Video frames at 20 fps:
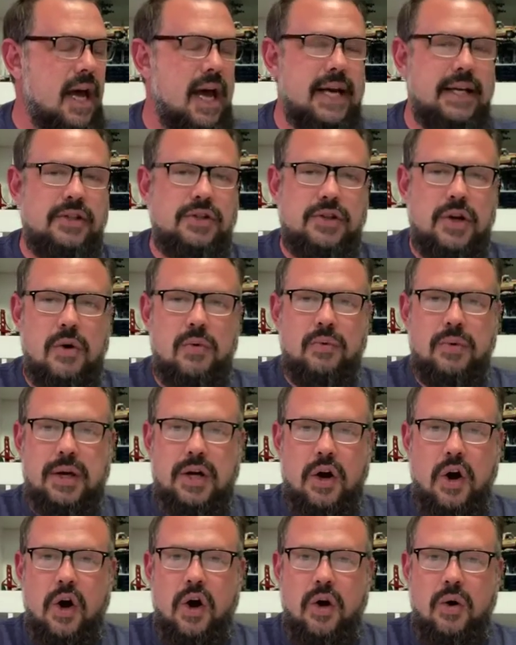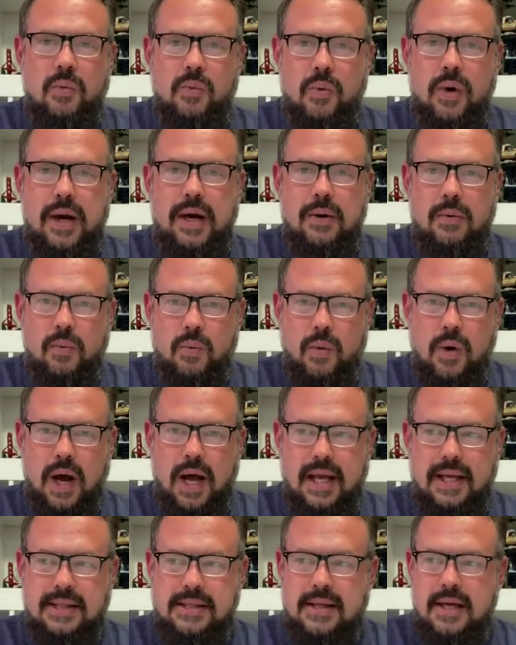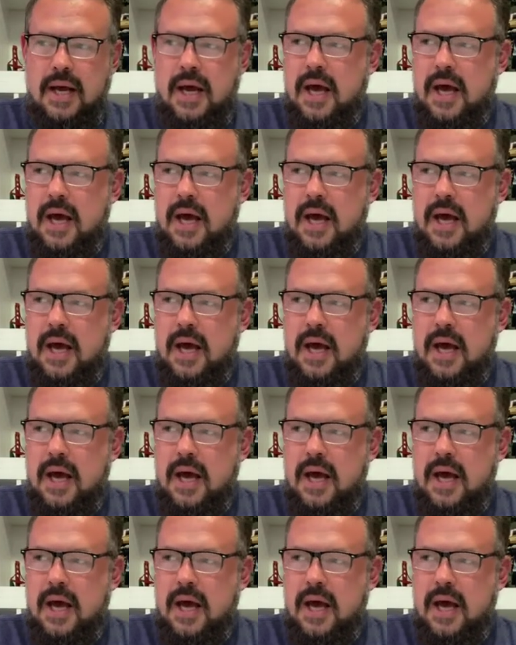I don't recall what it was.